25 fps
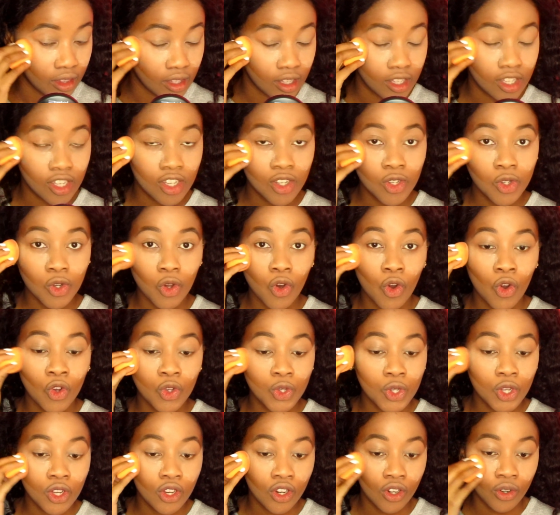This is
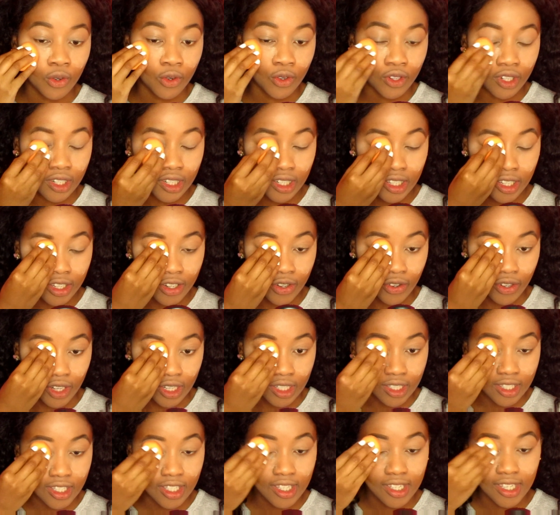also a really
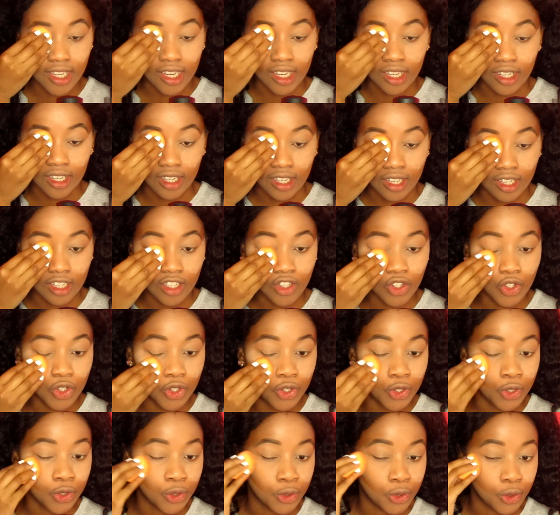great technique
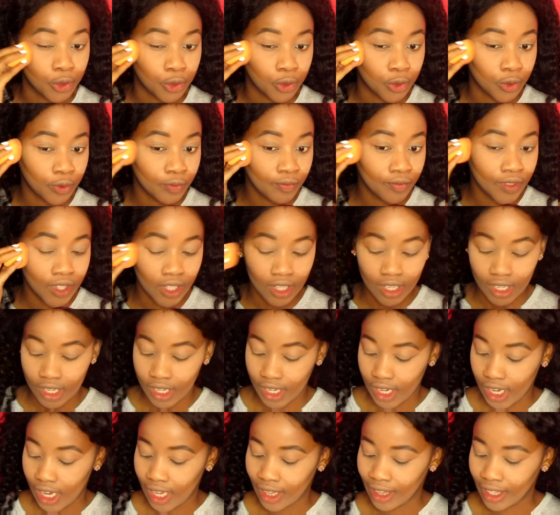to do
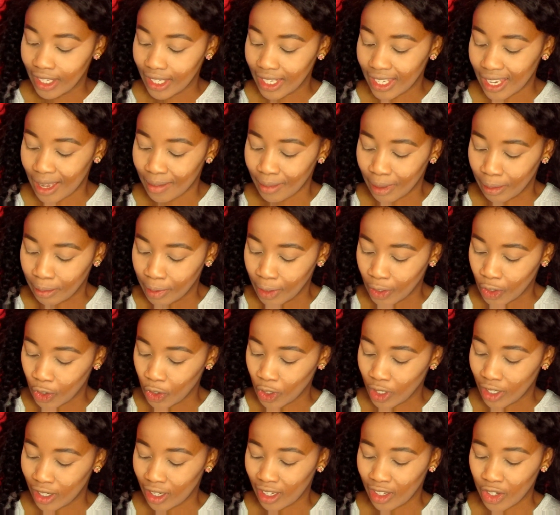in the summer
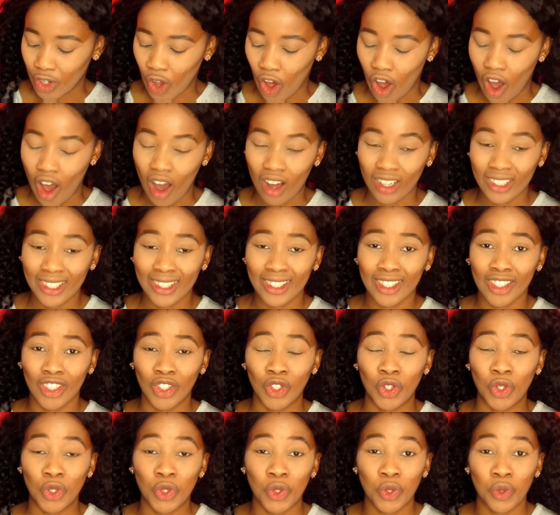because it's hot,
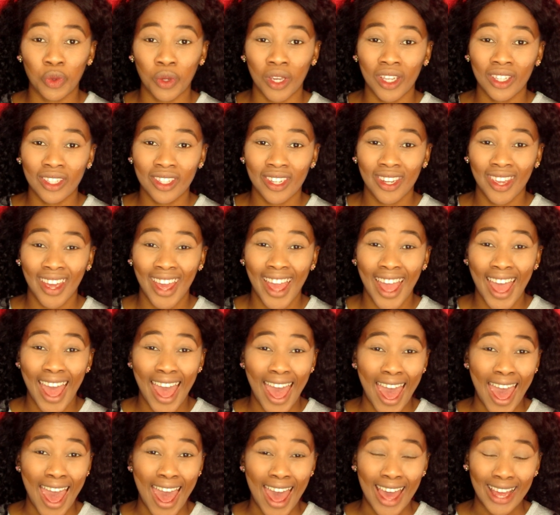you sweat,
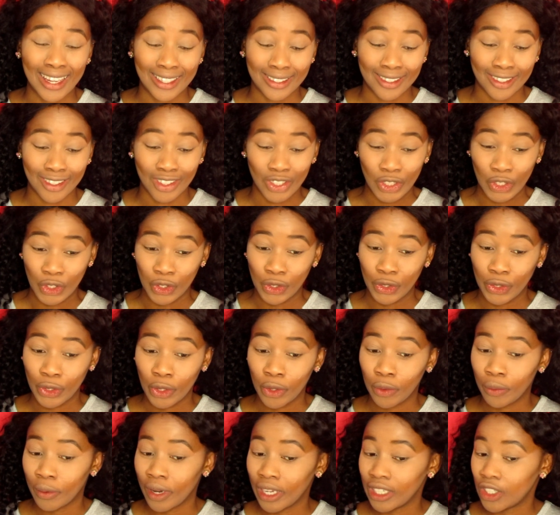and you
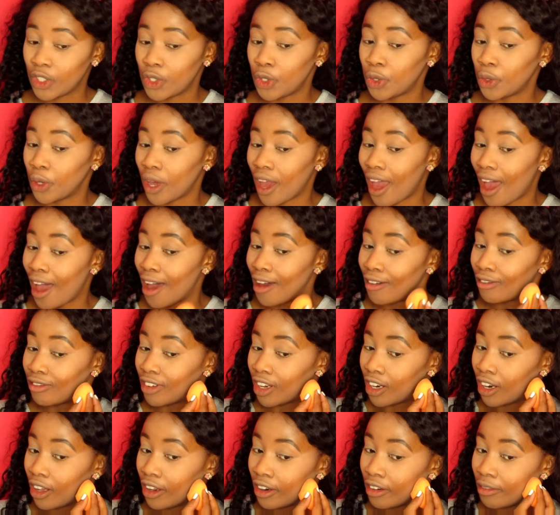don't want to have
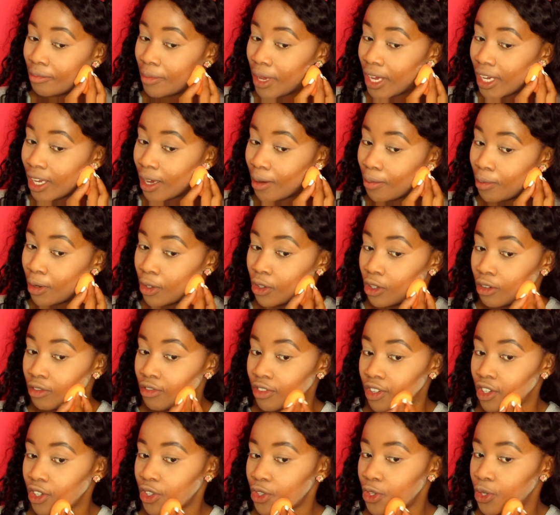a lot of makeup on your face.